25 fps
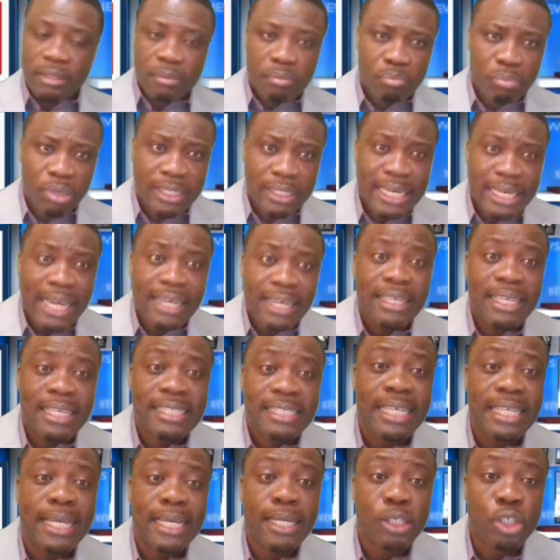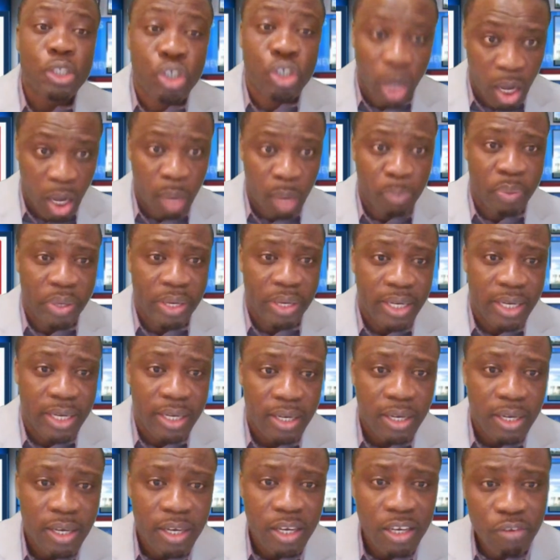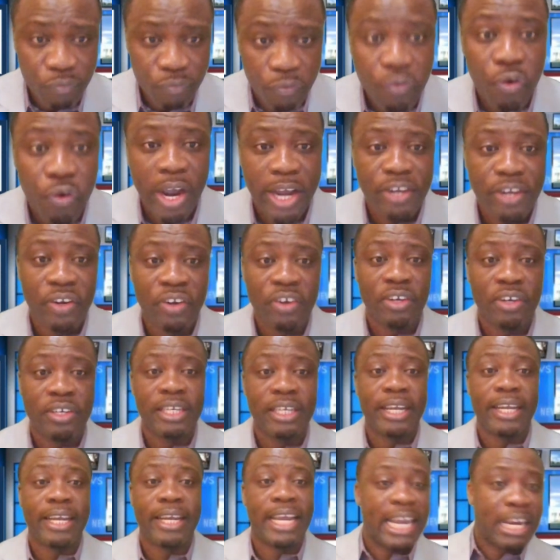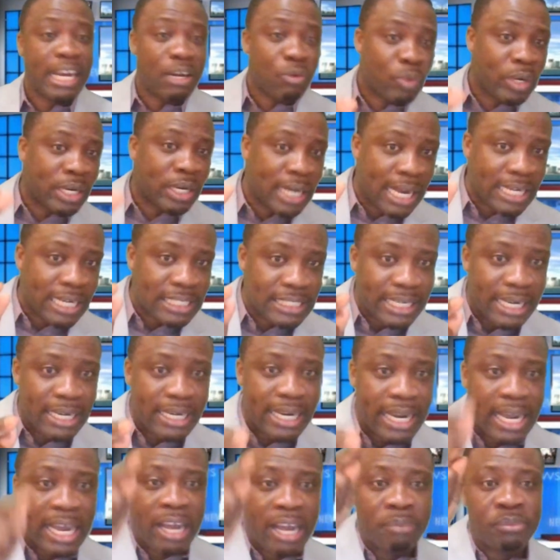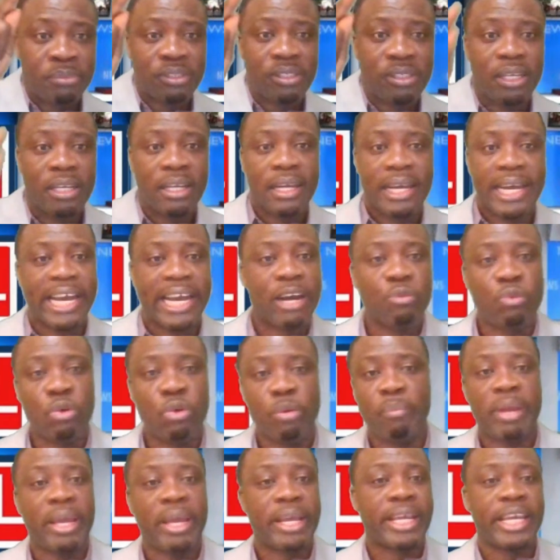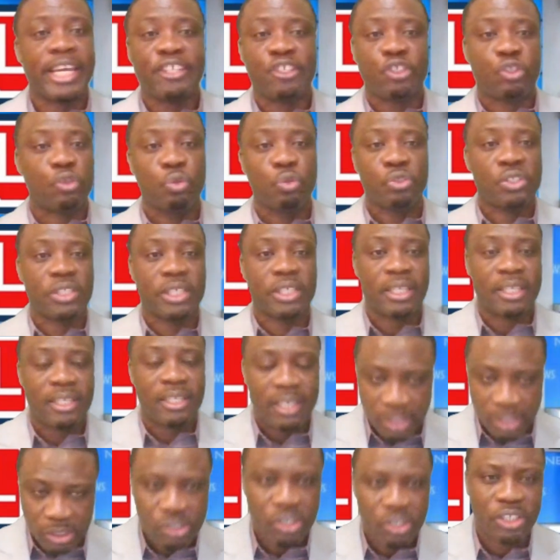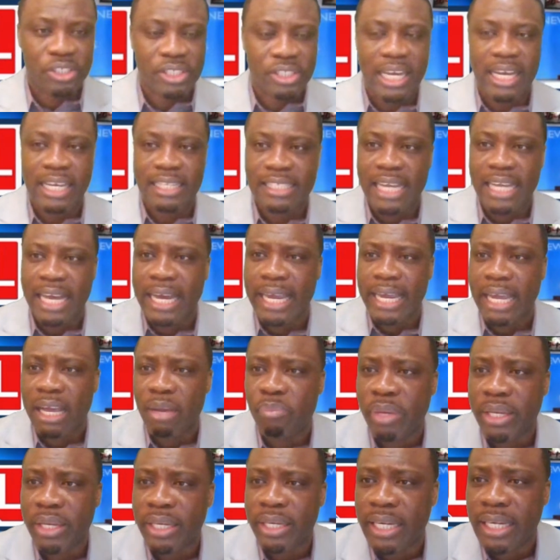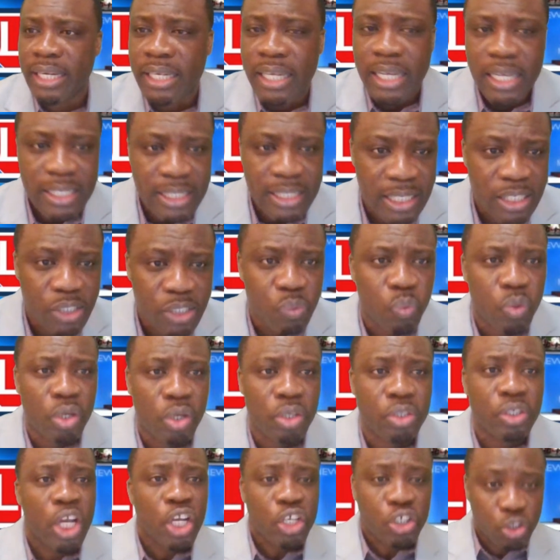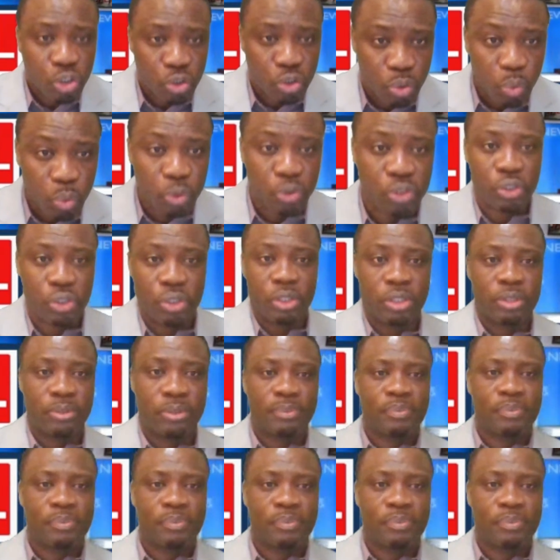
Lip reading: But that is a topic for another day. And when that time comes, I will make it juicy, just as I am making this one juicier.